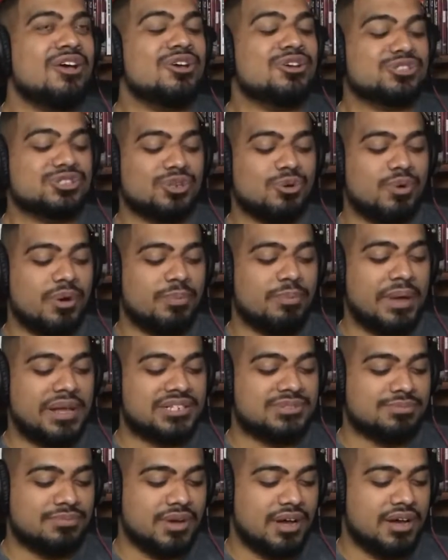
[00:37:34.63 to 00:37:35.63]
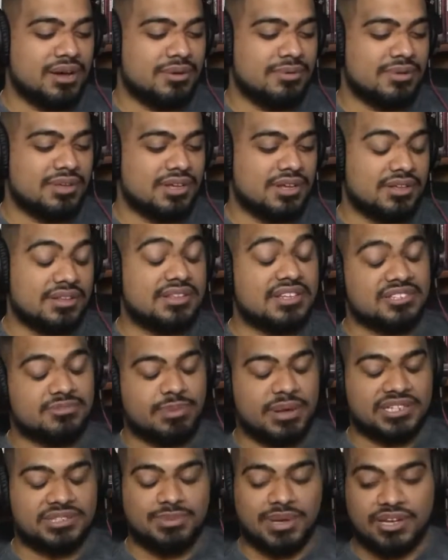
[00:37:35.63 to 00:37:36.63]
So what begs this
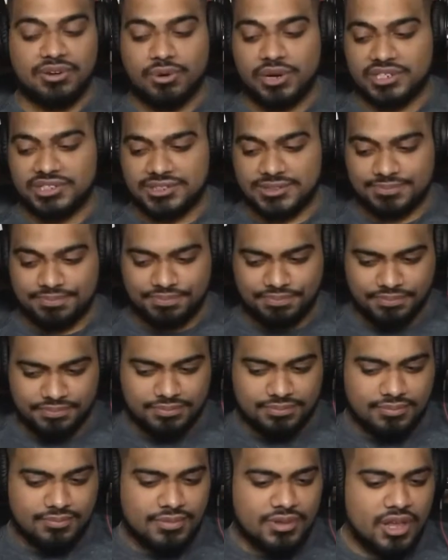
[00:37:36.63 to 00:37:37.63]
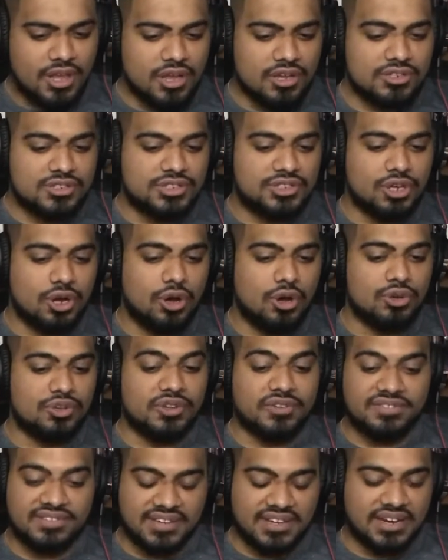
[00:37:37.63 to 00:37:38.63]
begs my question. So
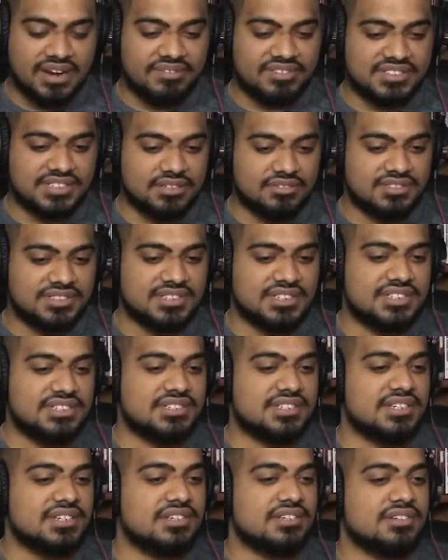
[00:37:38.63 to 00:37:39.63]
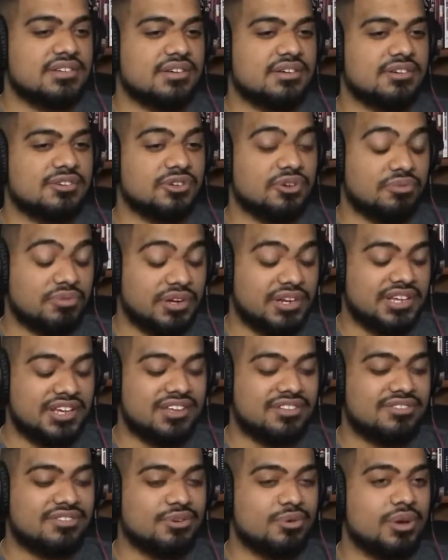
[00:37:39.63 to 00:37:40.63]
you've seen every single season. You're really
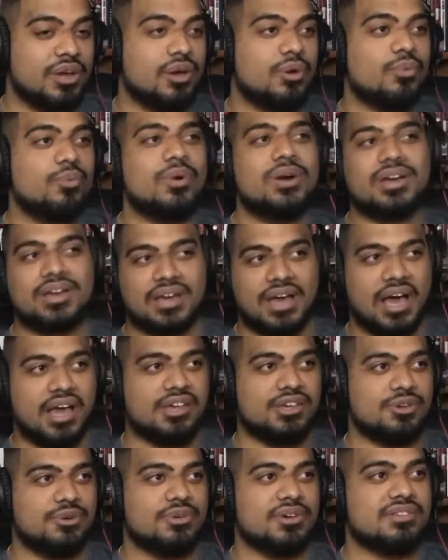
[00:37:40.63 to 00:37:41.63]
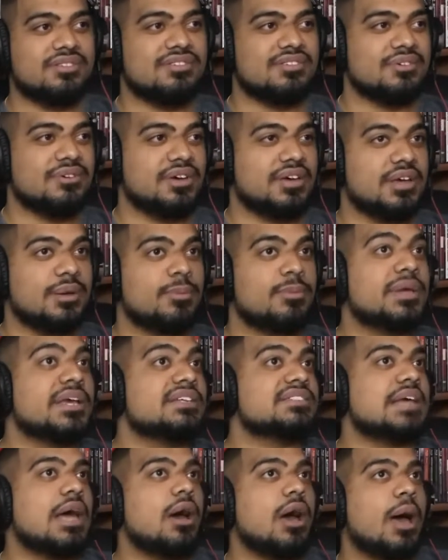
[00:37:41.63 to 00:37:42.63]
into it. What got you into it?
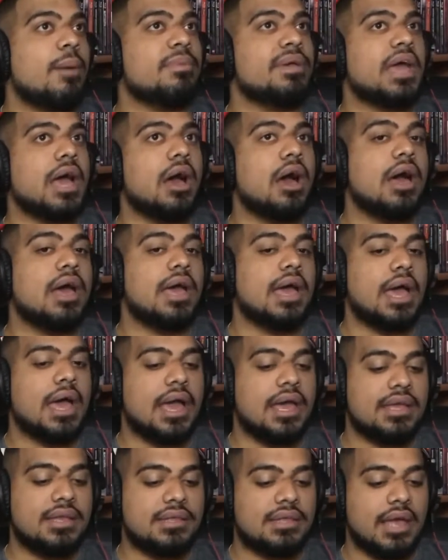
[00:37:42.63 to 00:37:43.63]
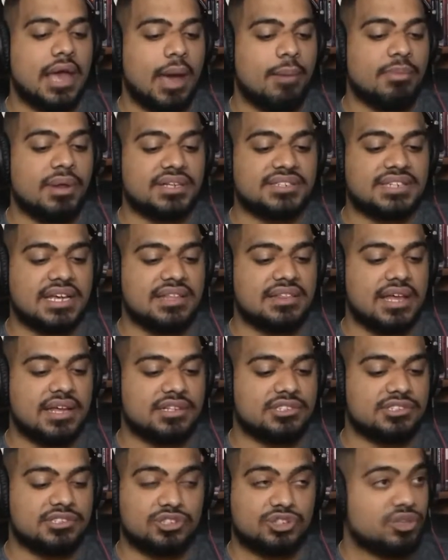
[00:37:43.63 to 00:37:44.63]
Because I'm not saying
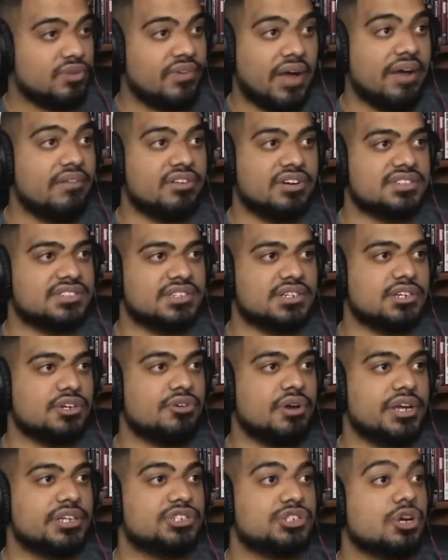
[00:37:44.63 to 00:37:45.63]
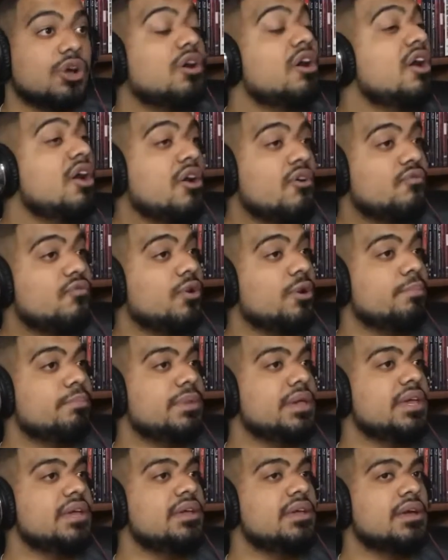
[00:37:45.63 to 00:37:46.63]
that Survivor isn't a great show. For
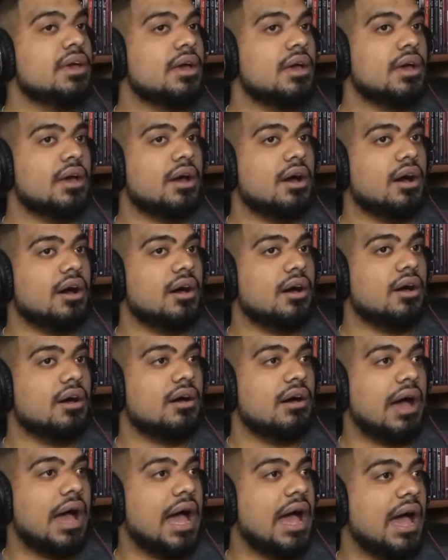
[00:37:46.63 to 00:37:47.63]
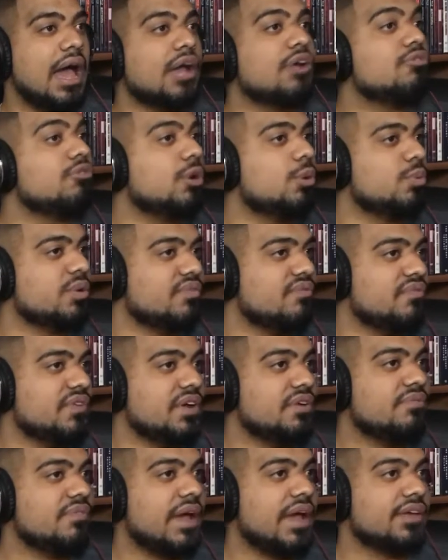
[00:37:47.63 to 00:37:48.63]
me, I grew up with
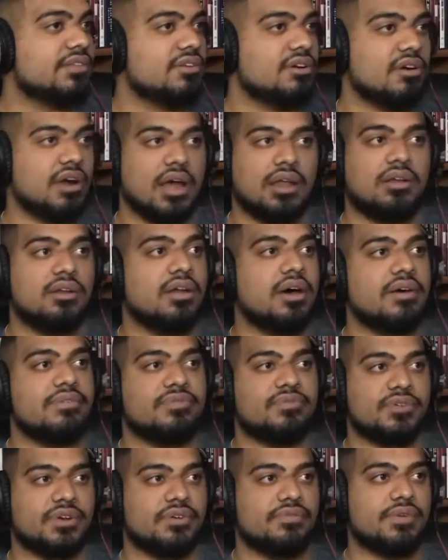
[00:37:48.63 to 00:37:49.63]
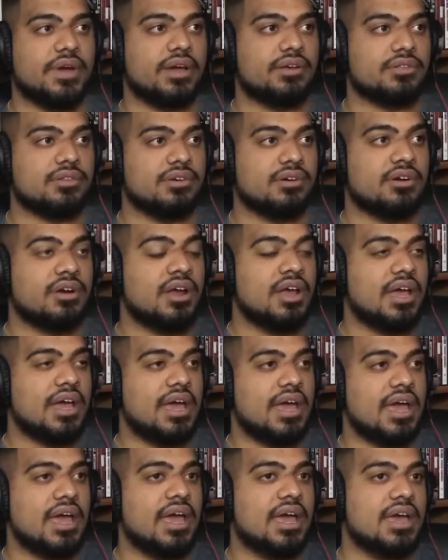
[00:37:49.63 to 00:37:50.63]
Fear Factor. I loved Fear Factor,
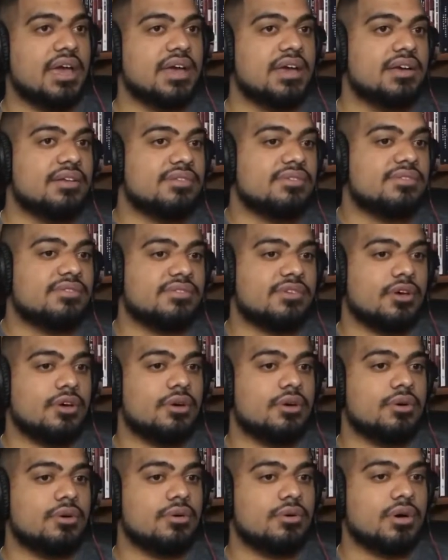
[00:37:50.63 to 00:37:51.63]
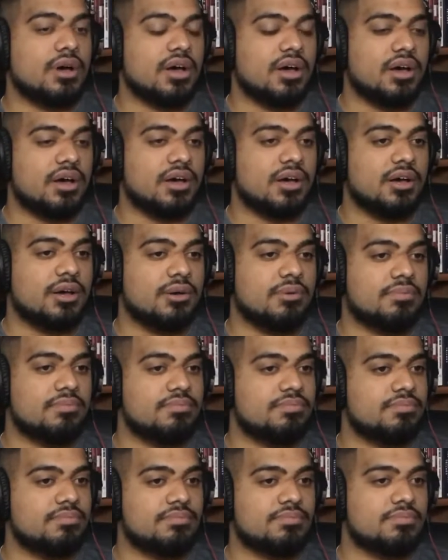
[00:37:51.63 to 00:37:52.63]
and so
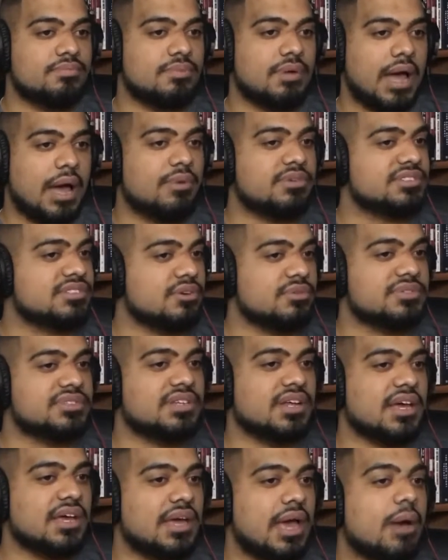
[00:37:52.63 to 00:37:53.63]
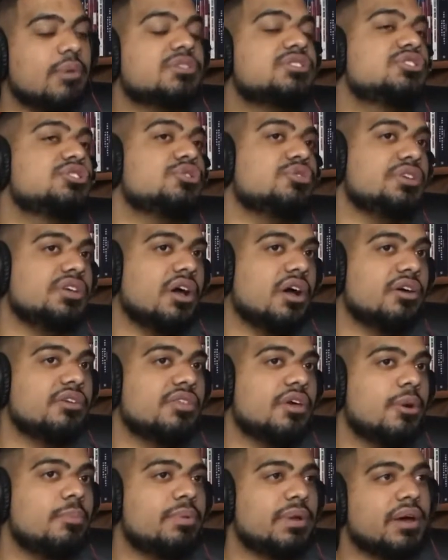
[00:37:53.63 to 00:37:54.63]
I was always like, I was too young
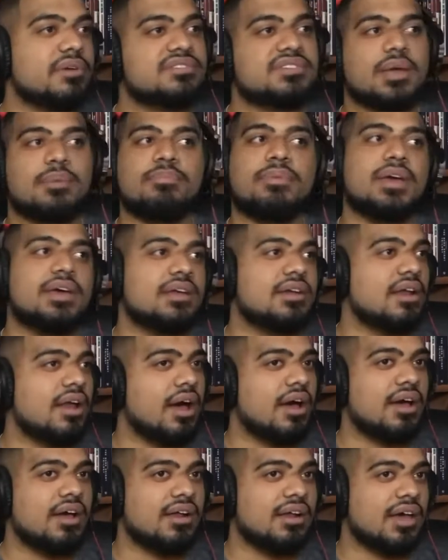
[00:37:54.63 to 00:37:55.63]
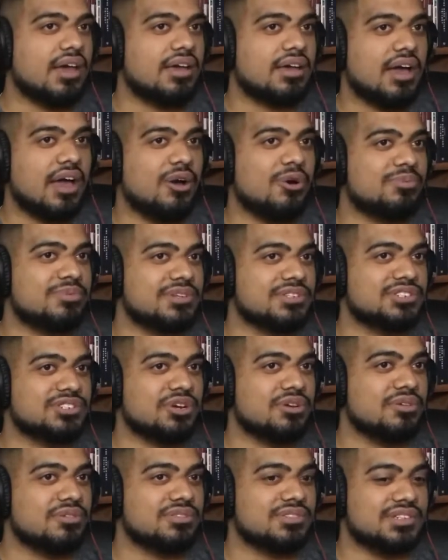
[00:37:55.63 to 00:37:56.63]
though, but I was like, man, I hope this
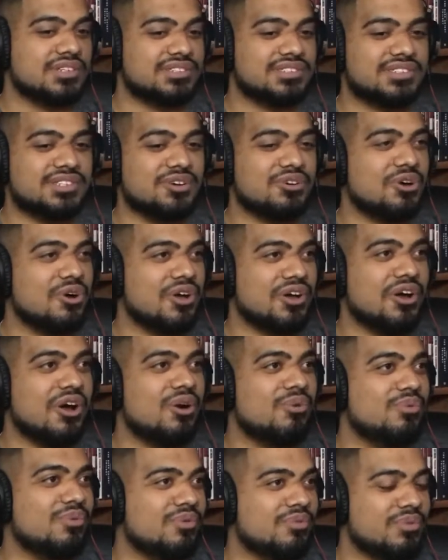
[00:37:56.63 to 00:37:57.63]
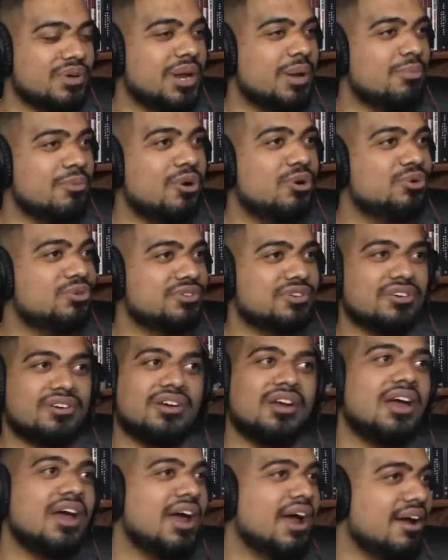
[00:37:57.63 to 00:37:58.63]
show is still going on when I'm older.